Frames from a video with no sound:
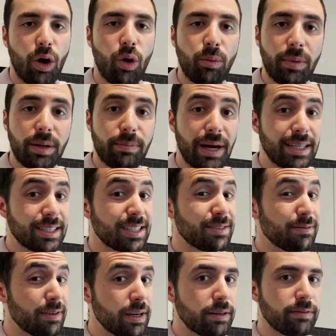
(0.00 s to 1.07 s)
Homemade pasta is
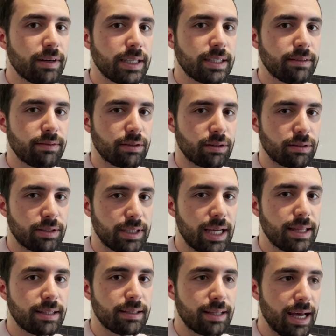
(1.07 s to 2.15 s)
very difficult to
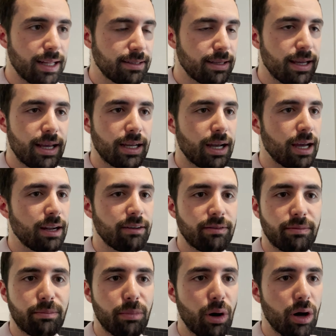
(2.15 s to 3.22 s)
get to that kind
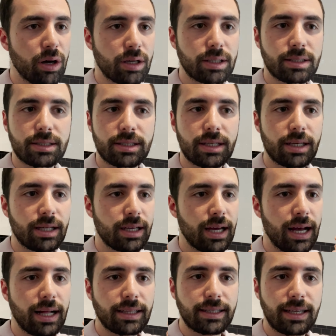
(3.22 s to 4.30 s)
of box
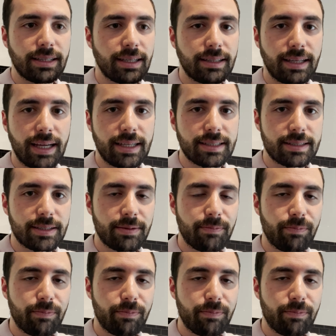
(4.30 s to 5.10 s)
al dente taste.